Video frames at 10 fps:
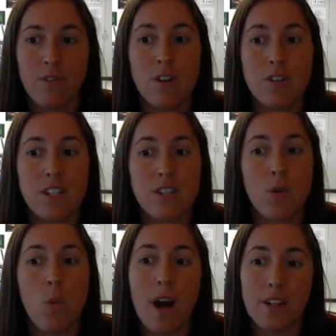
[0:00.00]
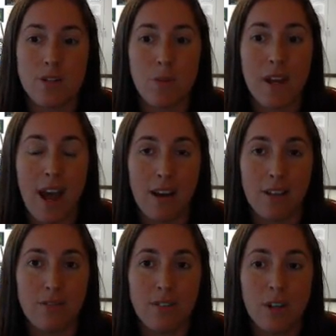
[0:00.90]
versus the wants we
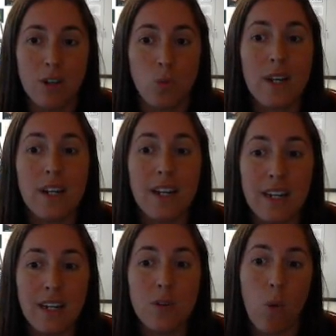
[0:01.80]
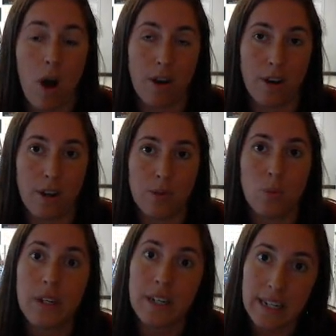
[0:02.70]
have. We need water,
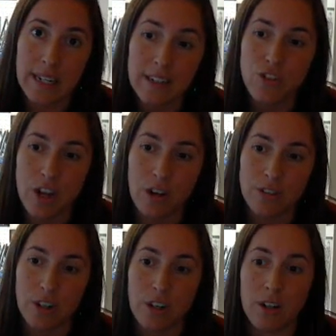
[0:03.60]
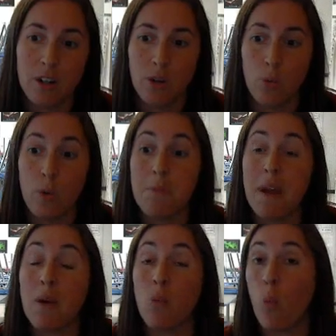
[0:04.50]
we need shelter. We
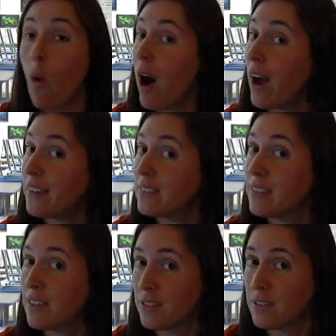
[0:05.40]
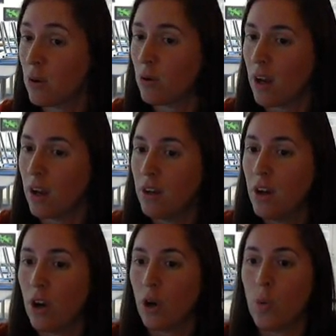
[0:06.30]
may want a soda,
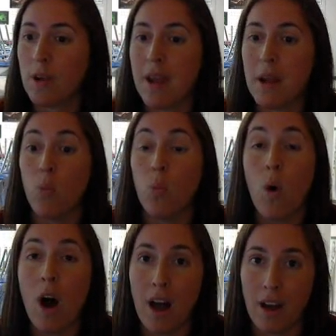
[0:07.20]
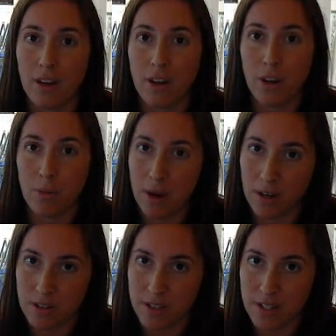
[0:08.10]
or we may want a good pair of